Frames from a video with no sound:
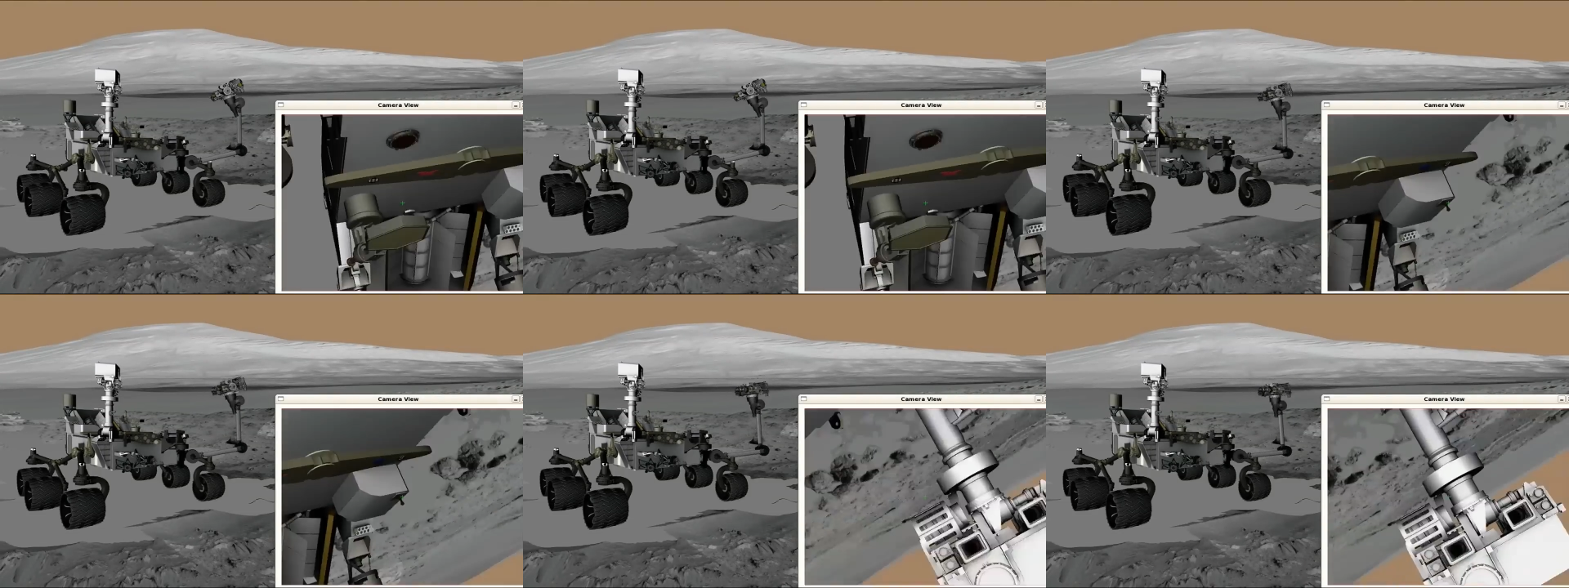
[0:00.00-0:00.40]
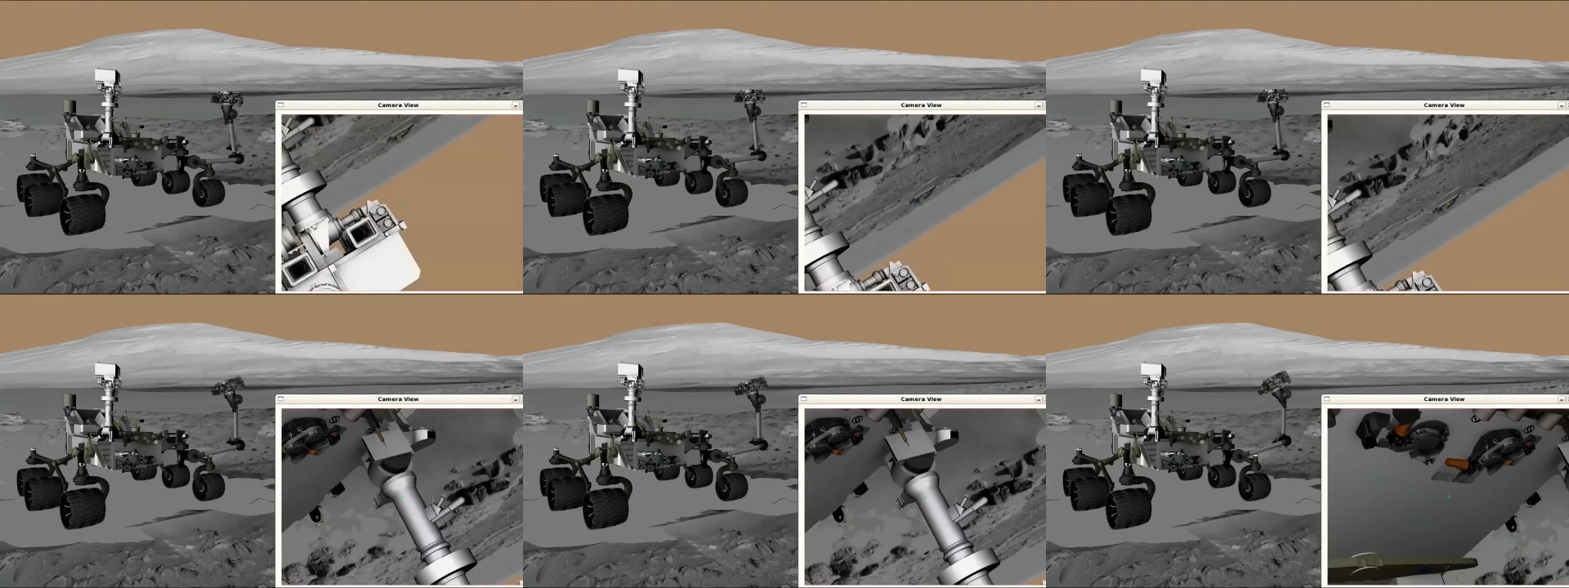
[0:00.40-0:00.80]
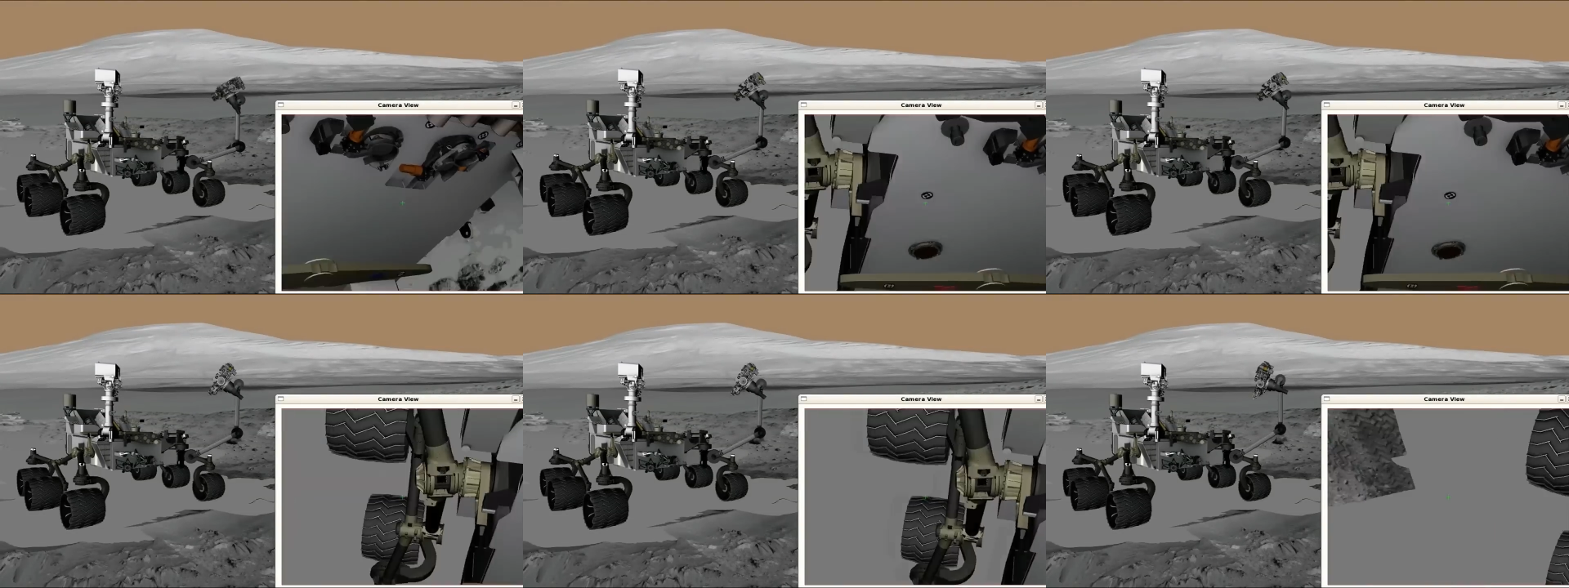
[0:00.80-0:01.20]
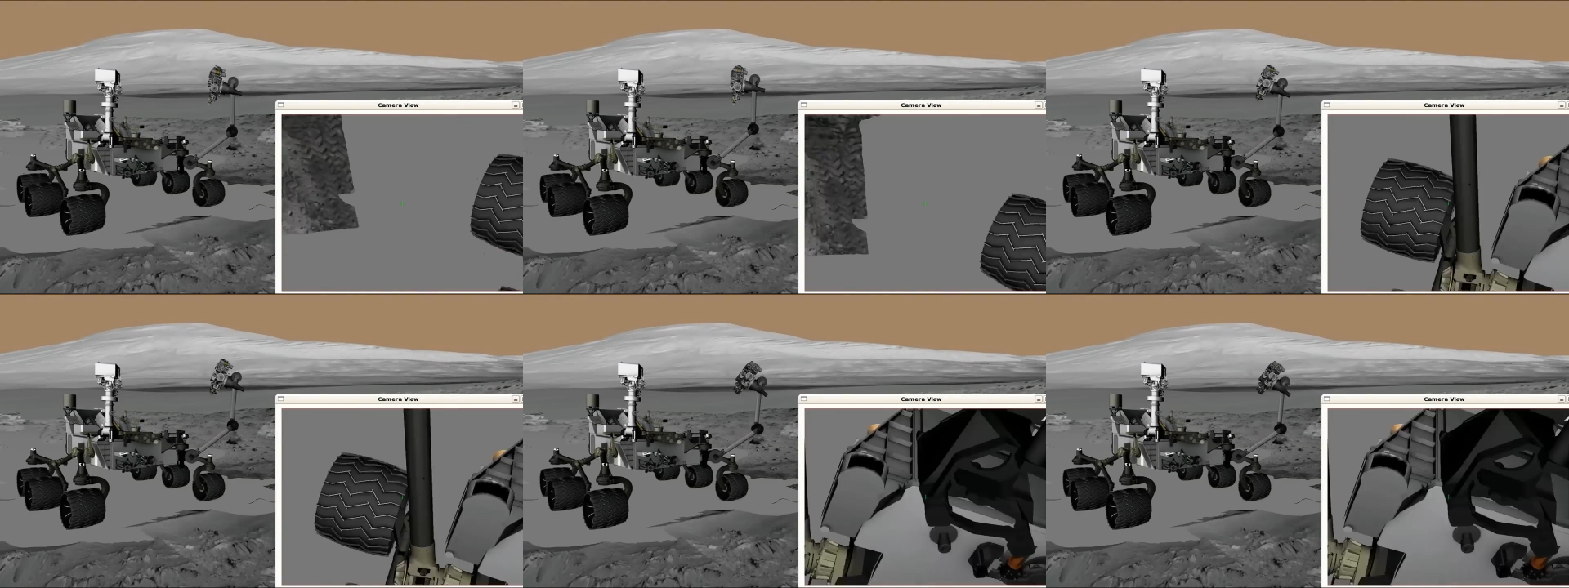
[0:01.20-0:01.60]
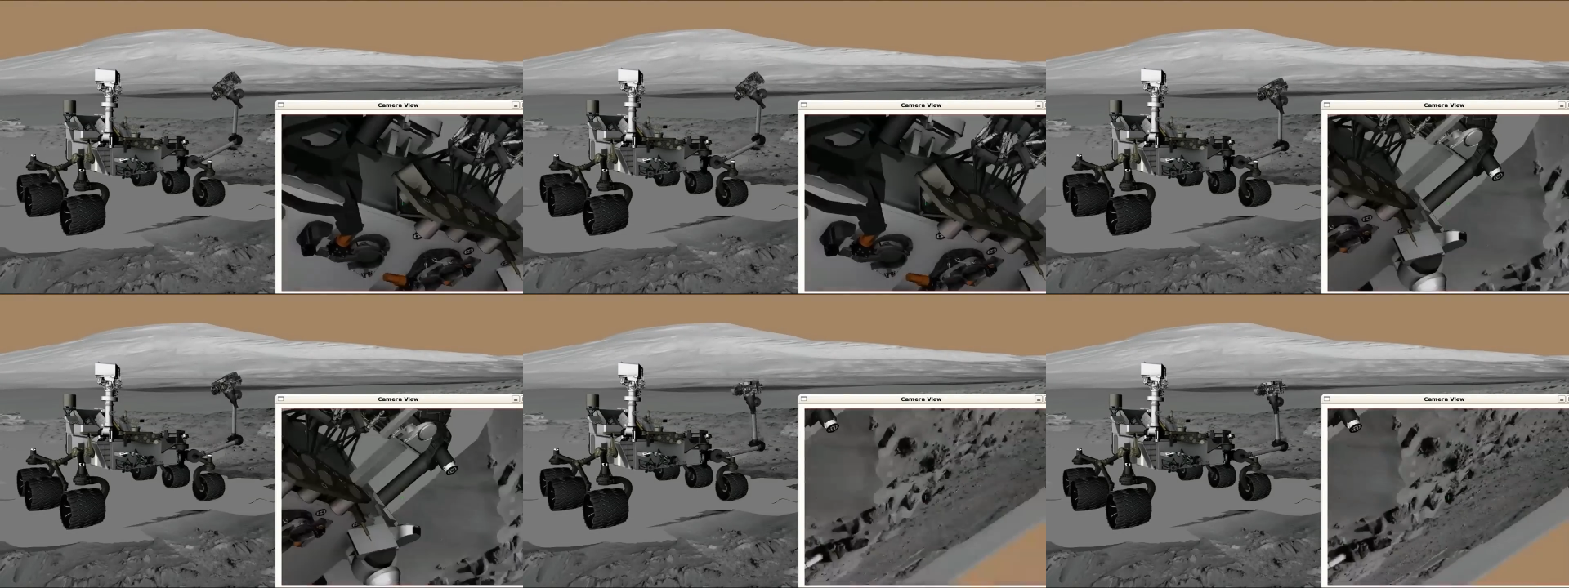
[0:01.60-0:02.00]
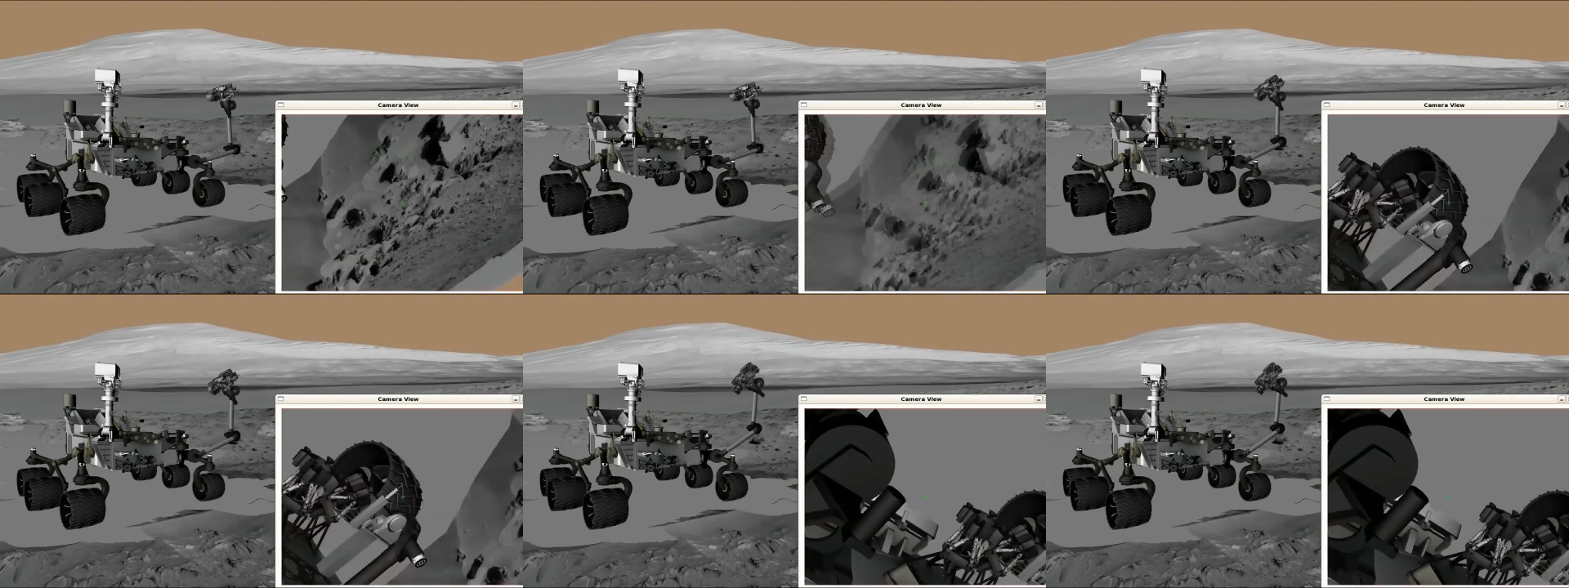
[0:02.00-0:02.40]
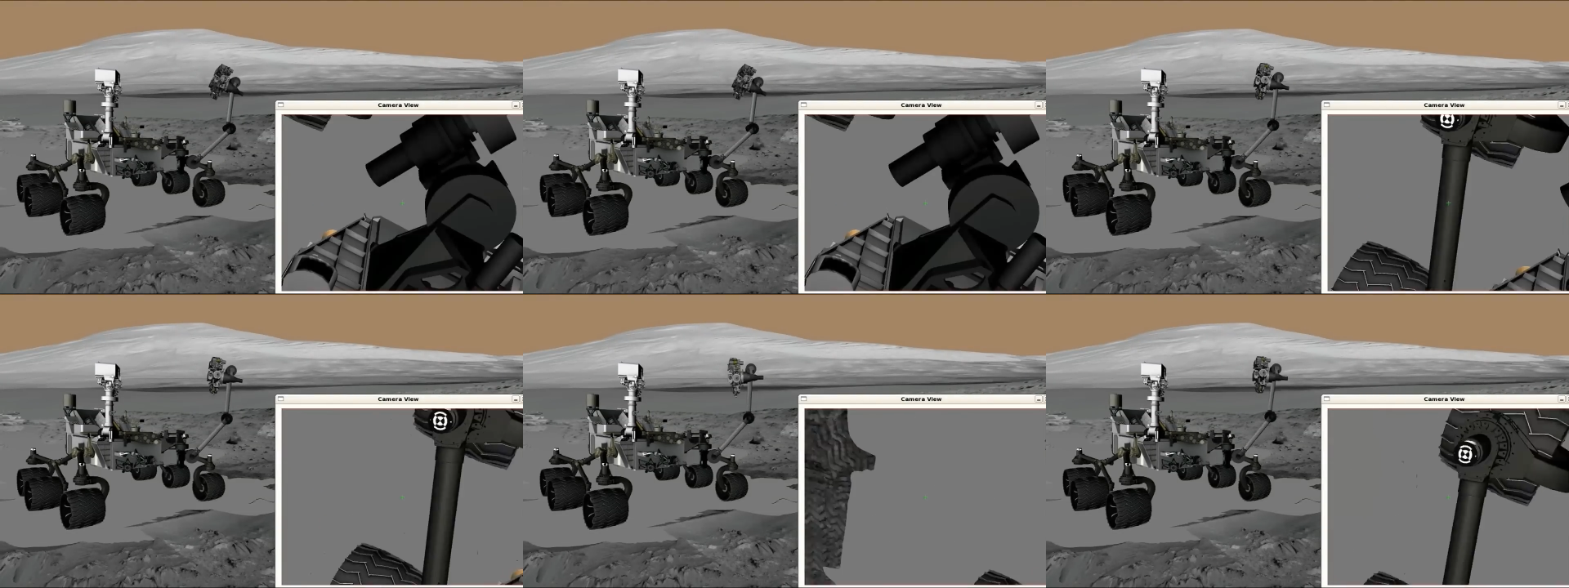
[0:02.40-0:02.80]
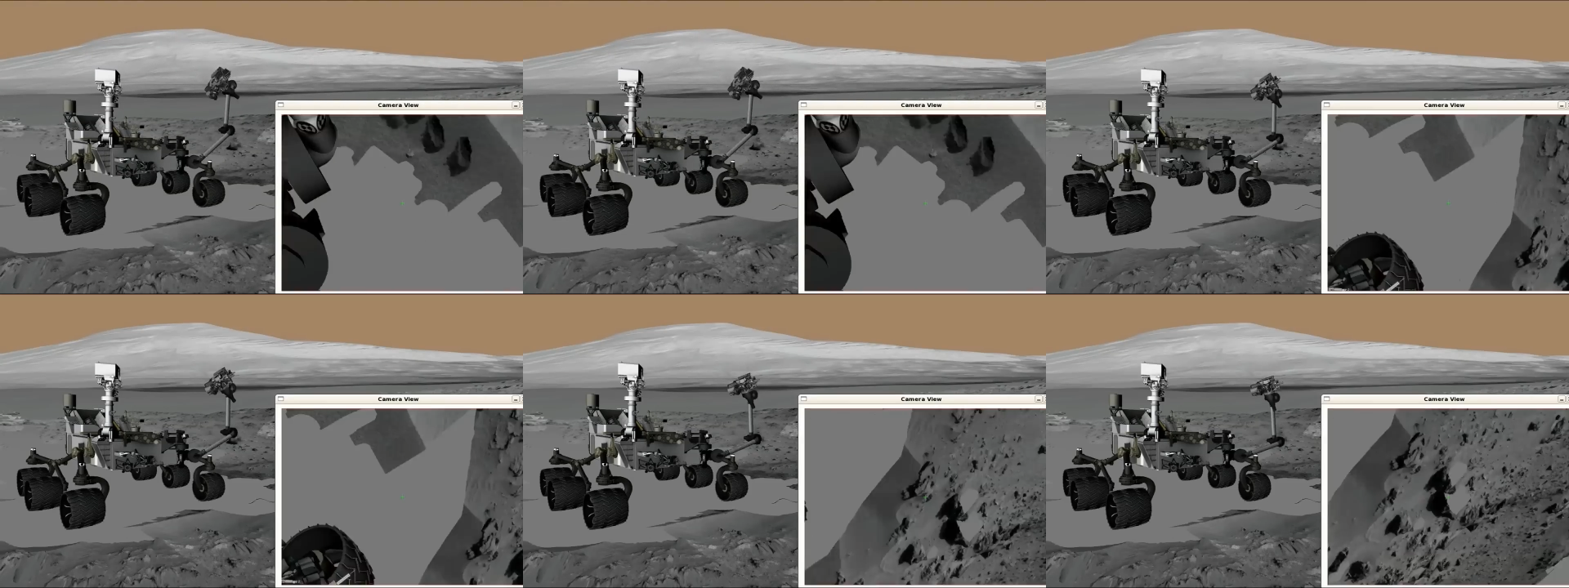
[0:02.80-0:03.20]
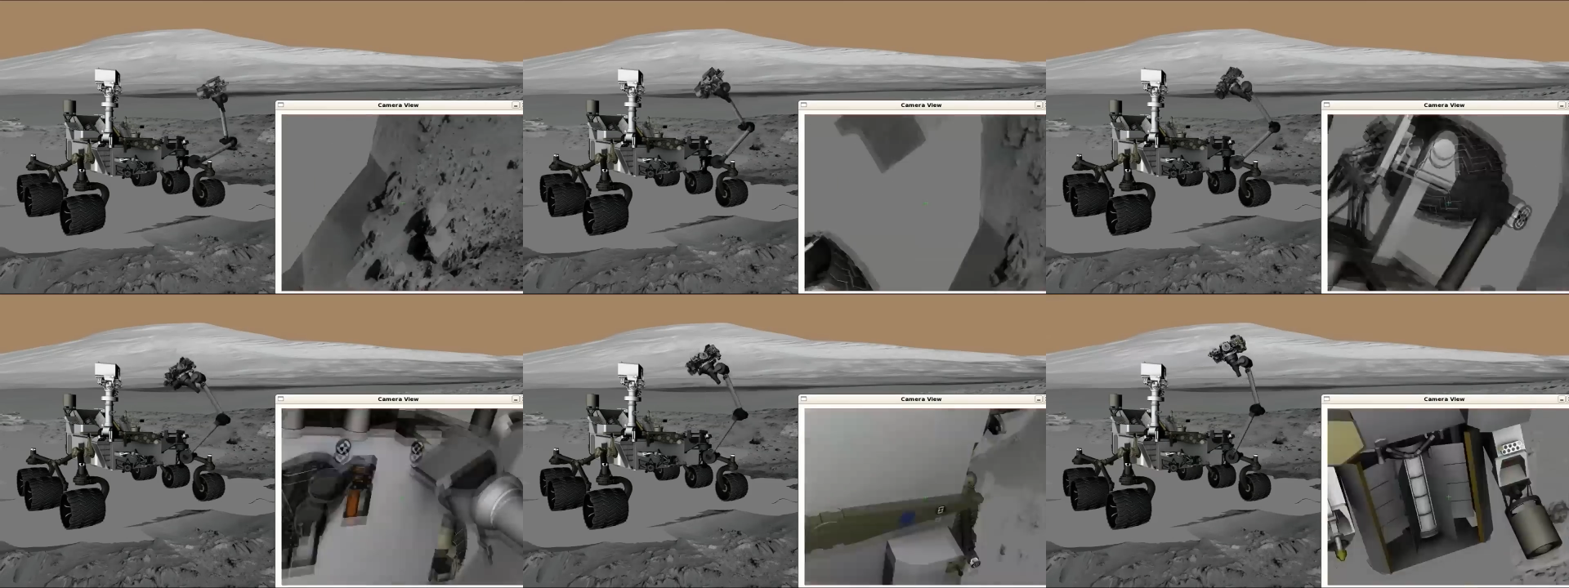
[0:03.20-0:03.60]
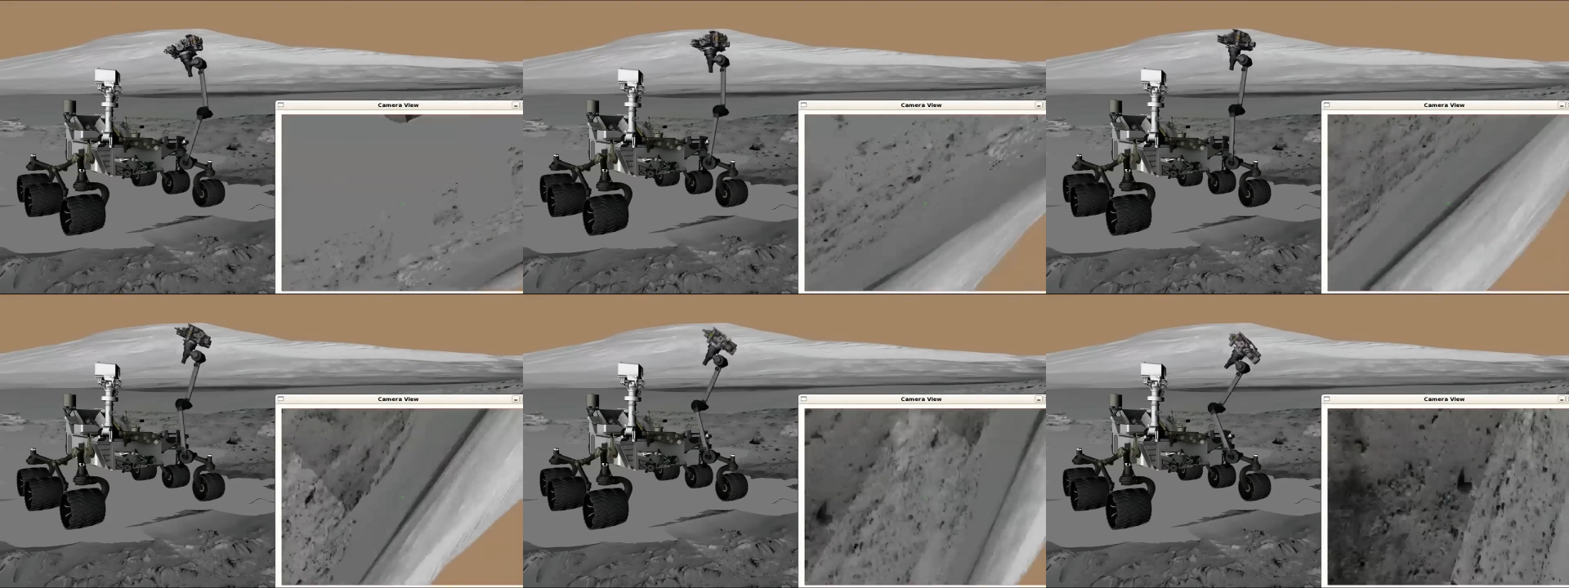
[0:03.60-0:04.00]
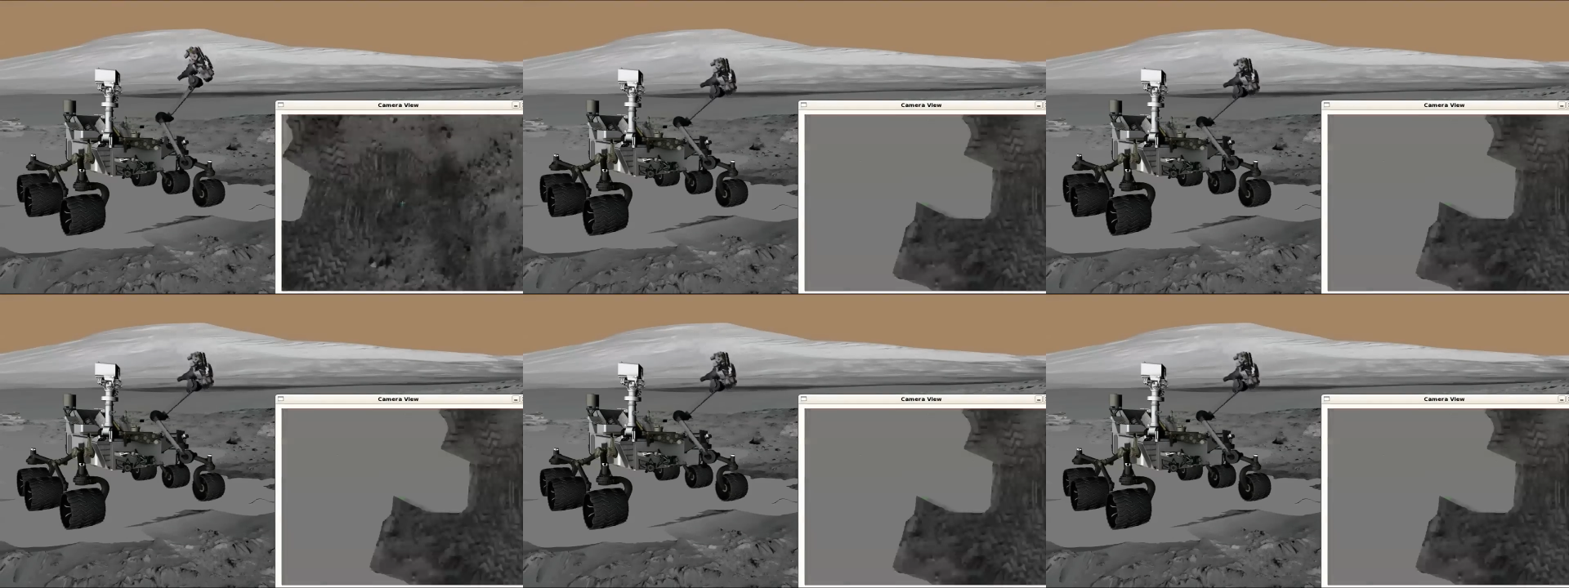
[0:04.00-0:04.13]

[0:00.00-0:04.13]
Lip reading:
[unreadable: no face in view]